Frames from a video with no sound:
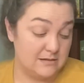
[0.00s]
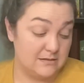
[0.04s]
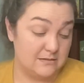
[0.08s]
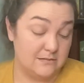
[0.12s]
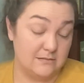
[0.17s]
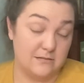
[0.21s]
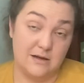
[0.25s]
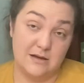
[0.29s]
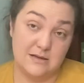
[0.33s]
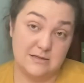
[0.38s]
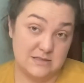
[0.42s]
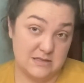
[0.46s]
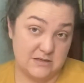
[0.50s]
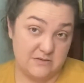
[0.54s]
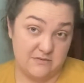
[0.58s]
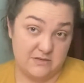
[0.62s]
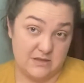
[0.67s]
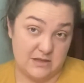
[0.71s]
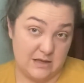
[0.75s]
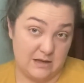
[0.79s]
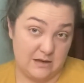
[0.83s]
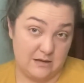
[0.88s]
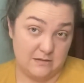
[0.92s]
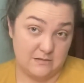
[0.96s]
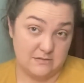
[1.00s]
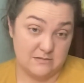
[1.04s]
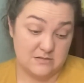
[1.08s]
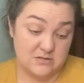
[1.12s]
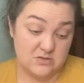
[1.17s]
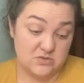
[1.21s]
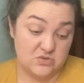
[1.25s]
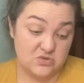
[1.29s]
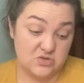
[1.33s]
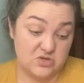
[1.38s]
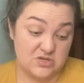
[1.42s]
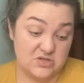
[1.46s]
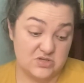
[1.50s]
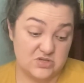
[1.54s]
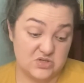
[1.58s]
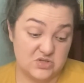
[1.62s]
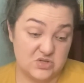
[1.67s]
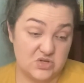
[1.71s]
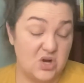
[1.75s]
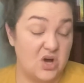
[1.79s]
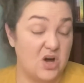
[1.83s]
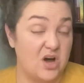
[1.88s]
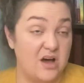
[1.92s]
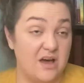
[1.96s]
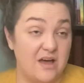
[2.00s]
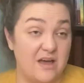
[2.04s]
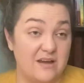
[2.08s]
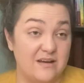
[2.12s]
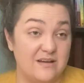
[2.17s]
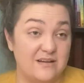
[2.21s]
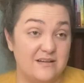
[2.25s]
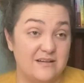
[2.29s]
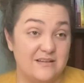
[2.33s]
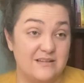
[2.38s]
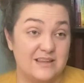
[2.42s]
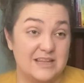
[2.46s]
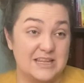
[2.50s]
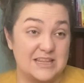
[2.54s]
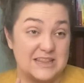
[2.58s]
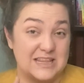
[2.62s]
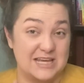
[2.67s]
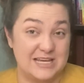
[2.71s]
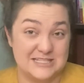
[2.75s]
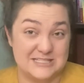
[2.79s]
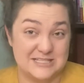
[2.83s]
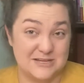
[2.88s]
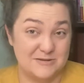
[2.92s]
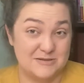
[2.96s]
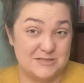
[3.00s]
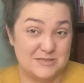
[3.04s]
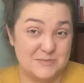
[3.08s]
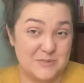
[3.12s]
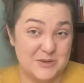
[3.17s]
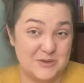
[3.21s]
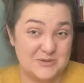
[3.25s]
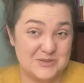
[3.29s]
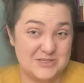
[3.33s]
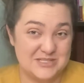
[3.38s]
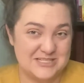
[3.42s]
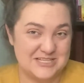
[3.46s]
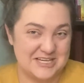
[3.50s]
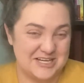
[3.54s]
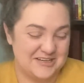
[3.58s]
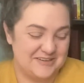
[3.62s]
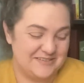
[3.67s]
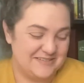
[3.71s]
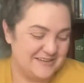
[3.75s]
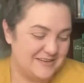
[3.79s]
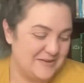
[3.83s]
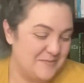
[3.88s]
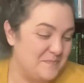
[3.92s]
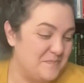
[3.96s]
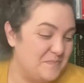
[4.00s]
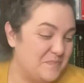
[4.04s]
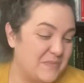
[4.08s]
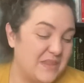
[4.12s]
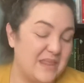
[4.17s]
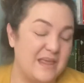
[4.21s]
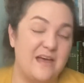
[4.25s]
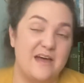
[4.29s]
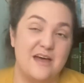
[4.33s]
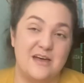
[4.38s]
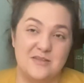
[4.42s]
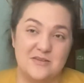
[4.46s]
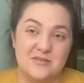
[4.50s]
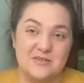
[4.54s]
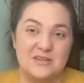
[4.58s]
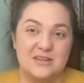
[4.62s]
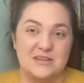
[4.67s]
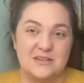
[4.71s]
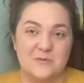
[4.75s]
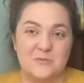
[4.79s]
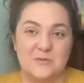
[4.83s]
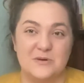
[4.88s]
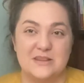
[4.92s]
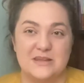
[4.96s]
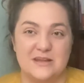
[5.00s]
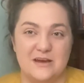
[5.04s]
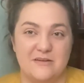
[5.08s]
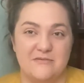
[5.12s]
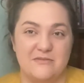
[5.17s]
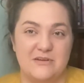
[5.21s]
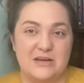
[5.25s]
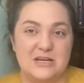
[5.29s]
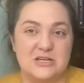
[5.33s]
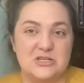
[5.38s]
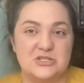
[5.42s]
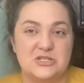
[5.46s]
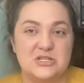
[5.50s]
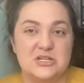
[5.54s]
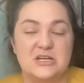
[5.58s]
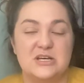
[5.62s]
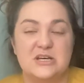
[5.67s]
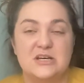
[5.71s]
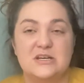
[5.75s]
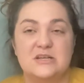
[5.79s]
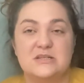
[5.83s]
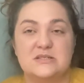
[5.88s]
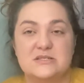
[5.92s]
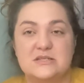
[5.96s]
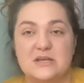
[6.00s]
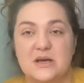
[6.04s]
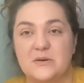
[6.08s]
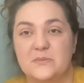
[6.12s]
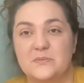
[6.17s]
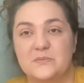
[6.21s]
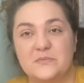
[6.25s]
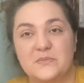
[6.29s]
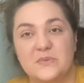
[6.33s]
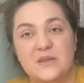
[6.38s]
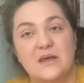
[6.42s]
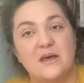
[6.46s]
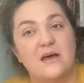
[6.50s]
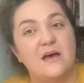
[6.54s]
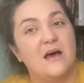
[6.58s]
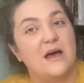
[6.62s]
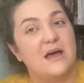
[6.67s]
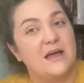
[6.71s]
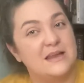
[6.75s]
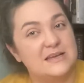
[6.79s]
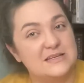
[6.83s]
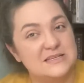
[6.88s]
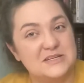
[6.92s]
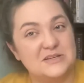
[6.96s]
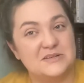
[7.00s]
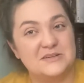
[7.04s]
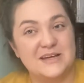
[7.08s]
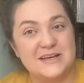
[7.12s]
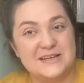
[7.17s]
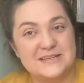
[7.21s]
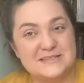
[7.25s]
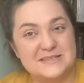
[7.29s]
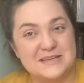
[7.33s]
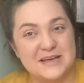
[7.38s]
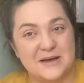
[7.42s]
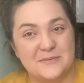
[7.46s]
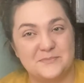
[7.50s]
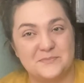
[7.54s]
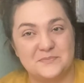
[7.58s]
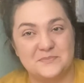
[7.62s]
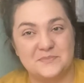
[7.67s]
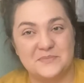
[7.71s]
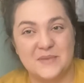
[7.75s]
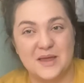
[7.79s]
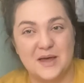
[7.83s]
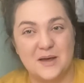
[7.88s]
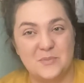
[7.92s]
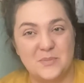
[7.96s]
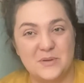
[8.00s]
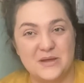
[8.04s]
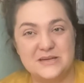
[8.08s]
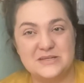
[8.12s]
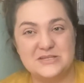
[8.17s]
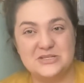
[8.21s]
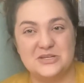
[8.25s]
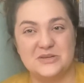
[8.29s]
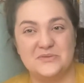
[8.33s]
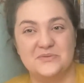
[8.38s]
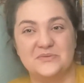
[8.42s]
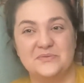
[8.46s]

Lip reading: lots of things, just not the things I was supposed to, other than the one that I finished. So until next time, I bless you.